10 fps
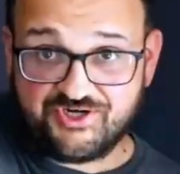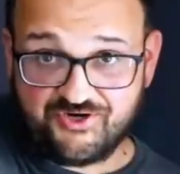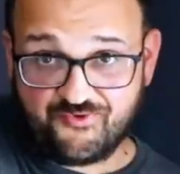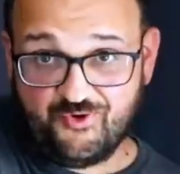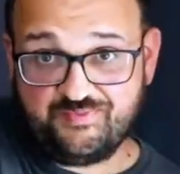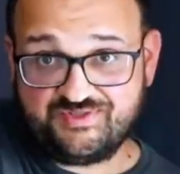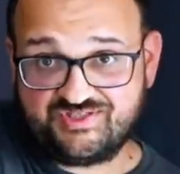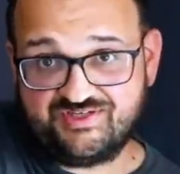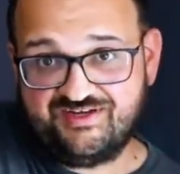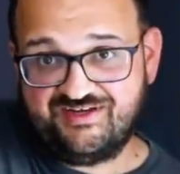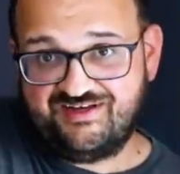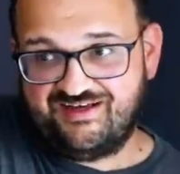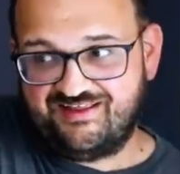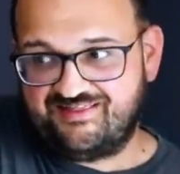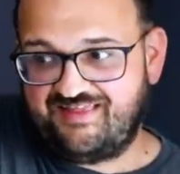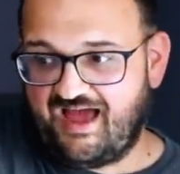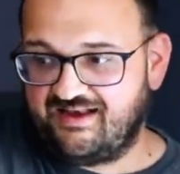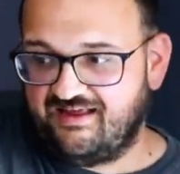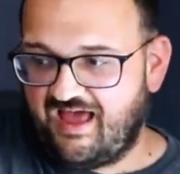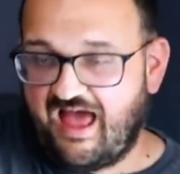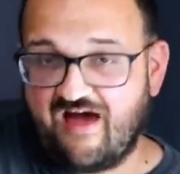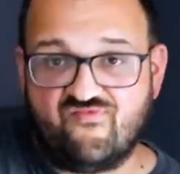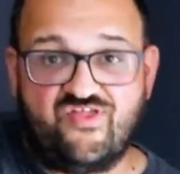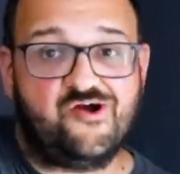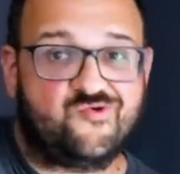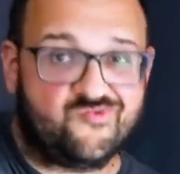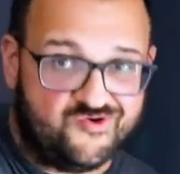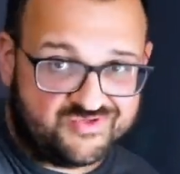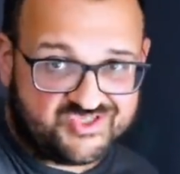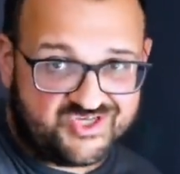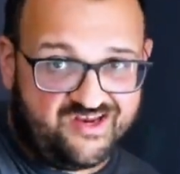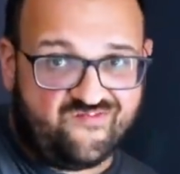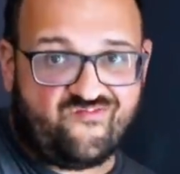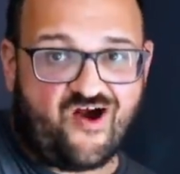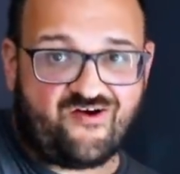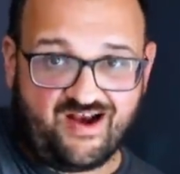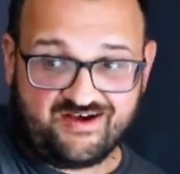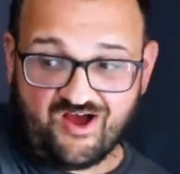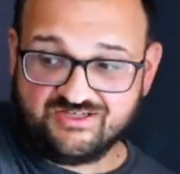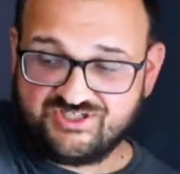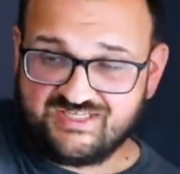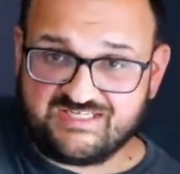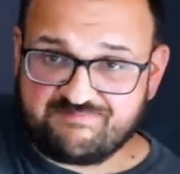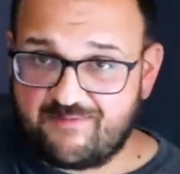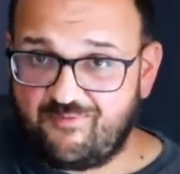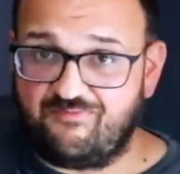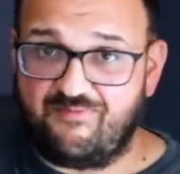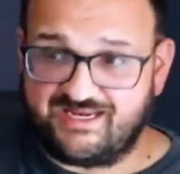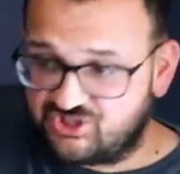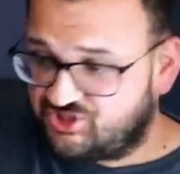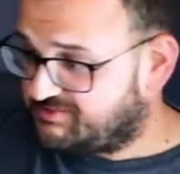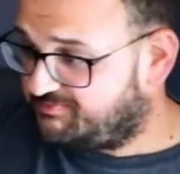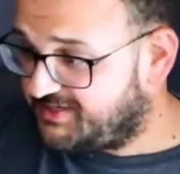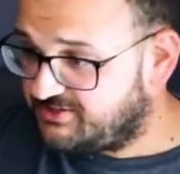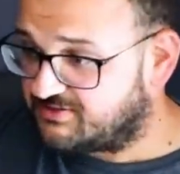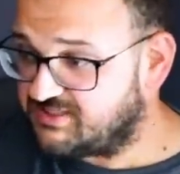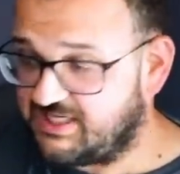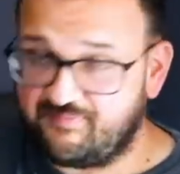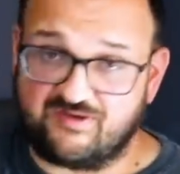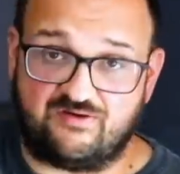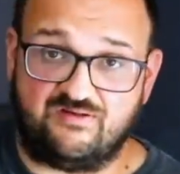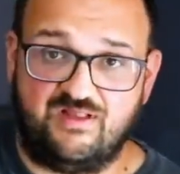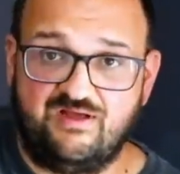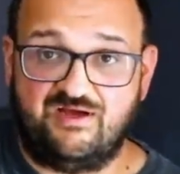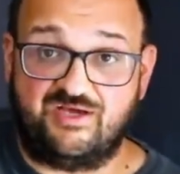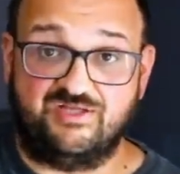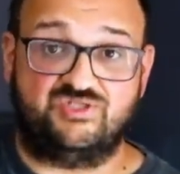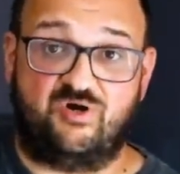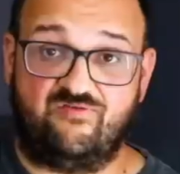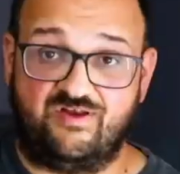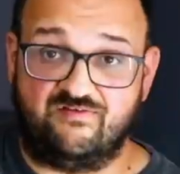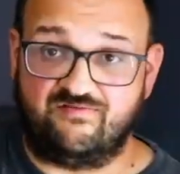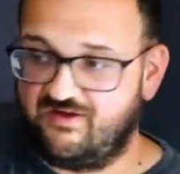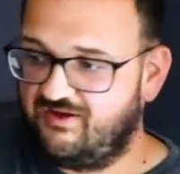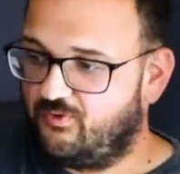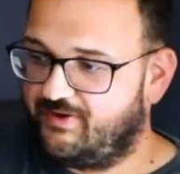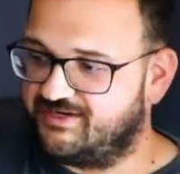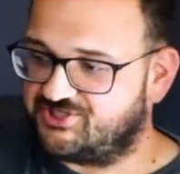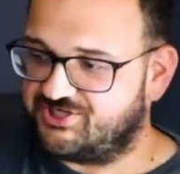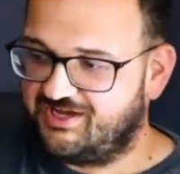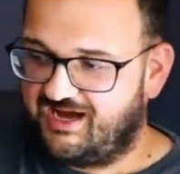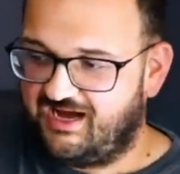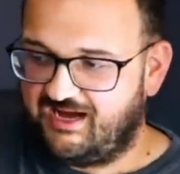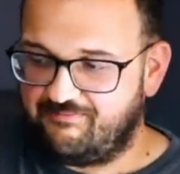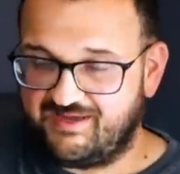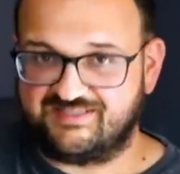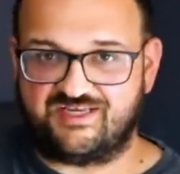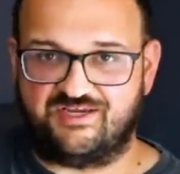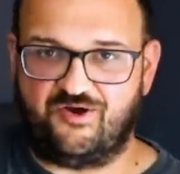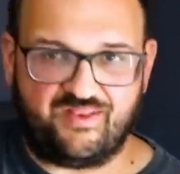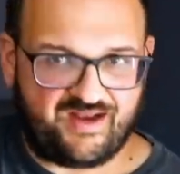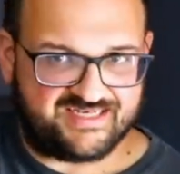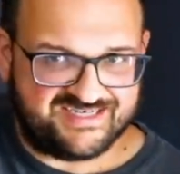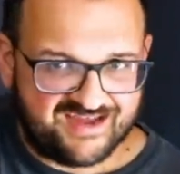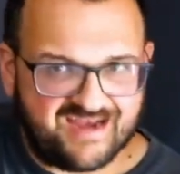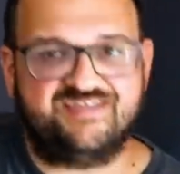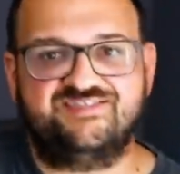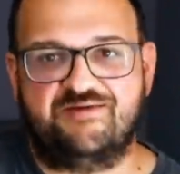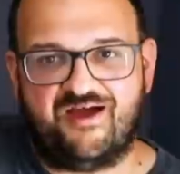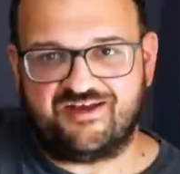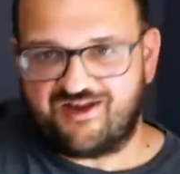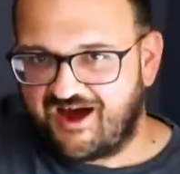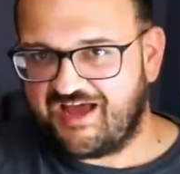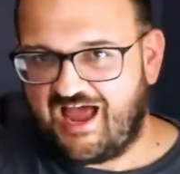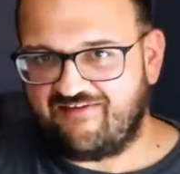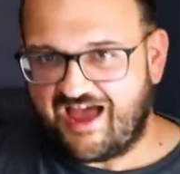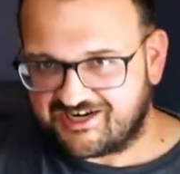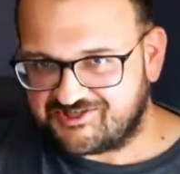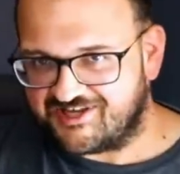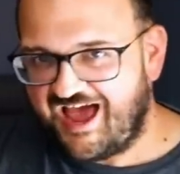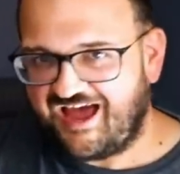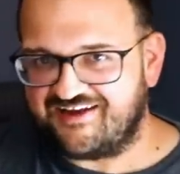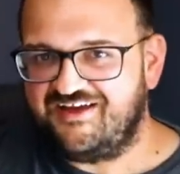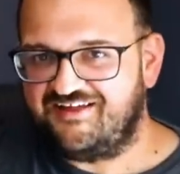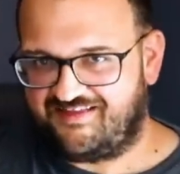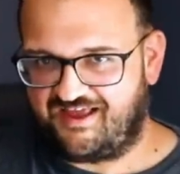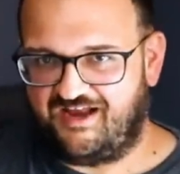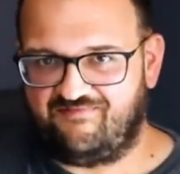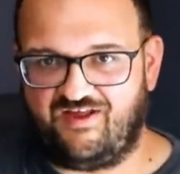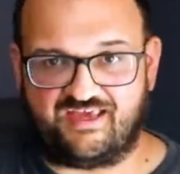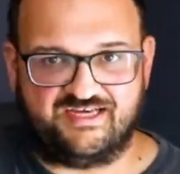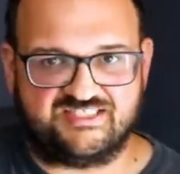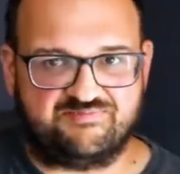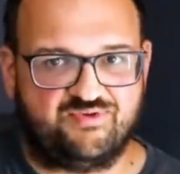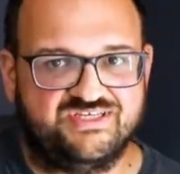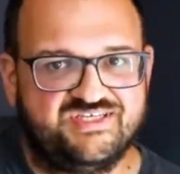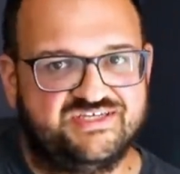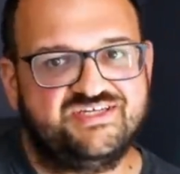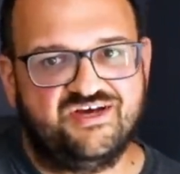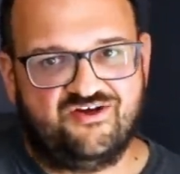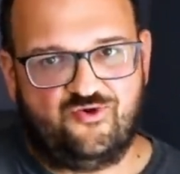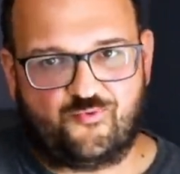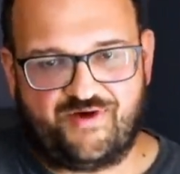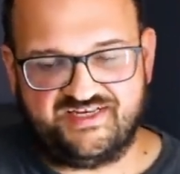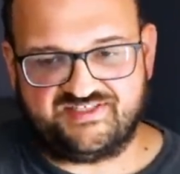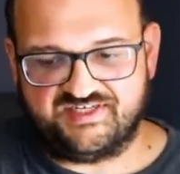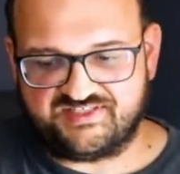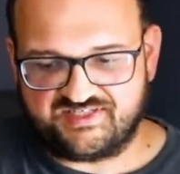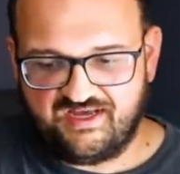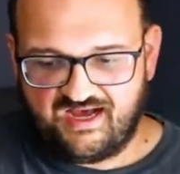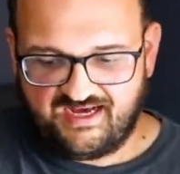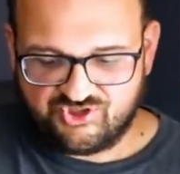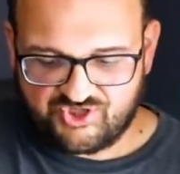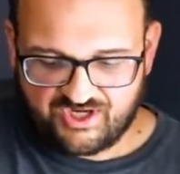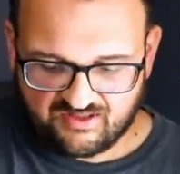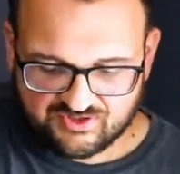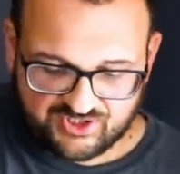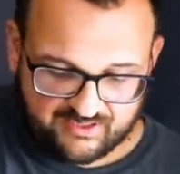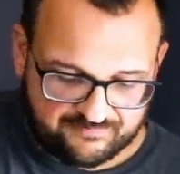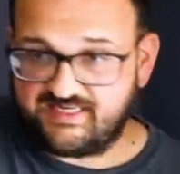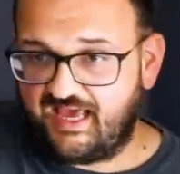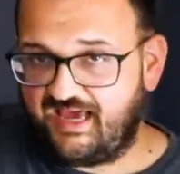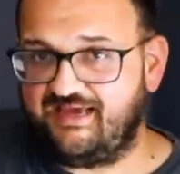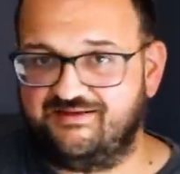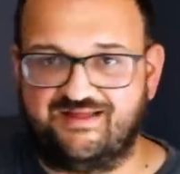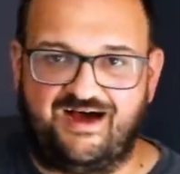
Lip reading: groups that have their roots in far-right ideology, these people might just be your typical conservative, which means that, you know, in the 1990s, they might not have actually had that kind of like explicit racist genealogy. Today,